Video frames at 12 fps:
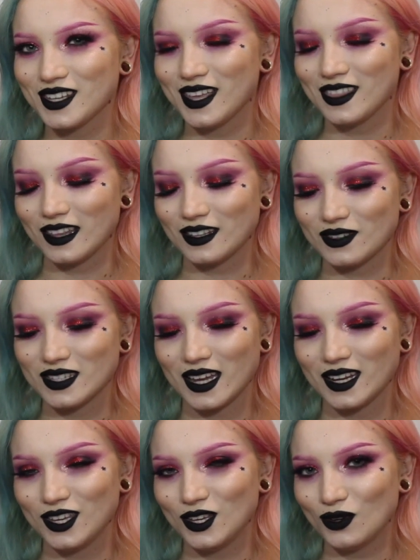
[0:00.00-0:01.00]
Thought that was
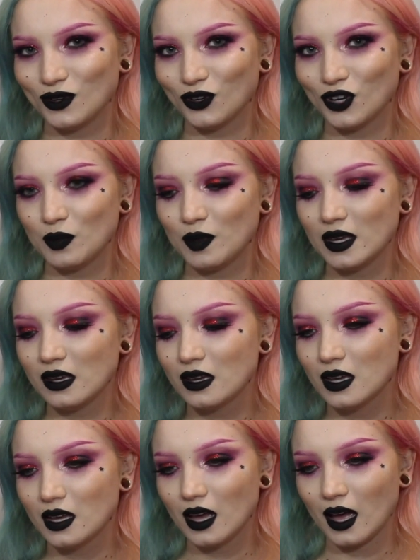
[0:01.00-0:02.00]
kind of cute and creepy.
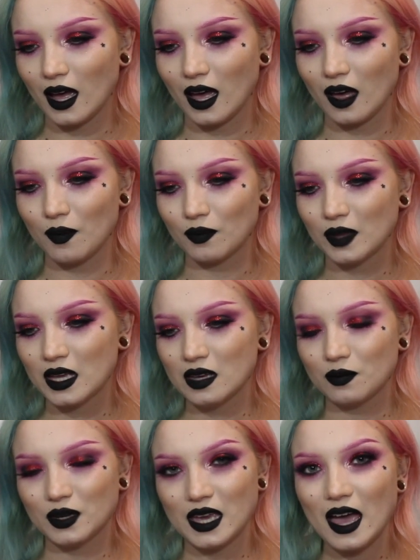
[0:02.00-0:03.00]

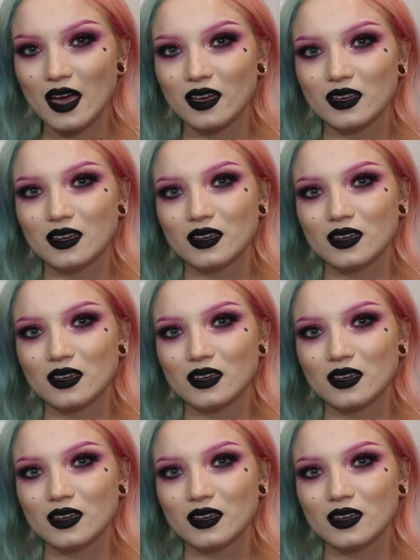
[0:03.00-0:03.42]
But yeah,